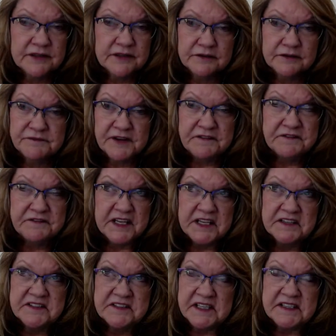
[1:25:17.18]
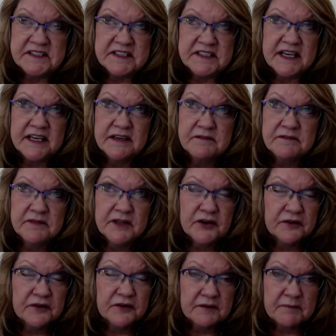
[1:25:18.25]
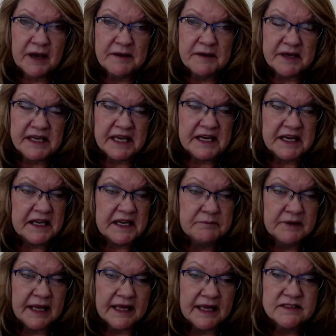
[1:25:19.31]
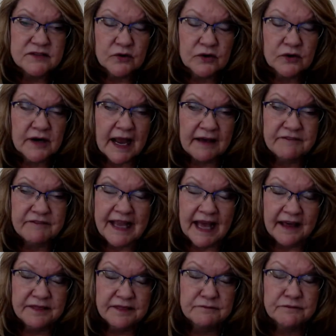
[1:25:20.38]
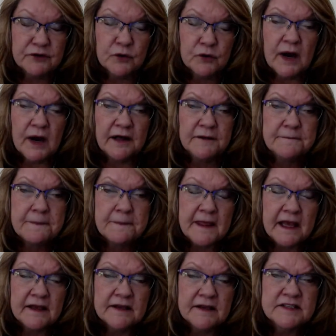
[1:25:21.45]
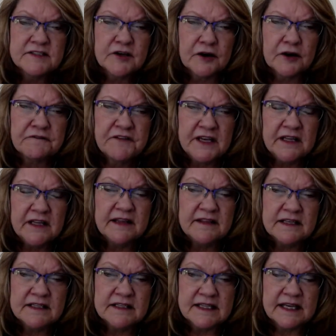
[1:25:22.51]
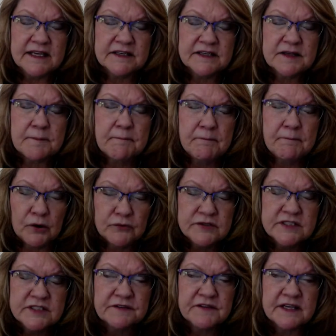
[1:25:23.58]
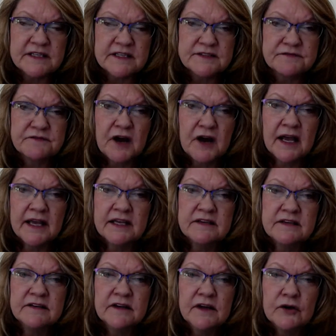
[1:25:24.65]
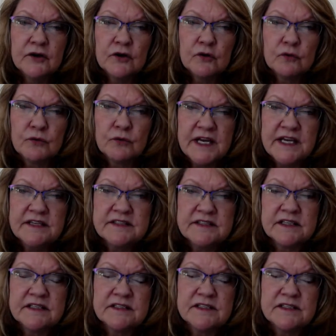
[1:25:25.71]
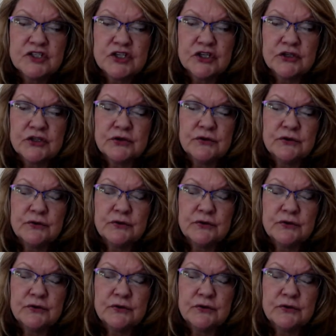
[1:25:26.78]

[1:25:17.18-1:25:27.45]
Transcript: 50, 60, that might be getting implants or having had them for a while, start feeling these things. Most of us find reasons to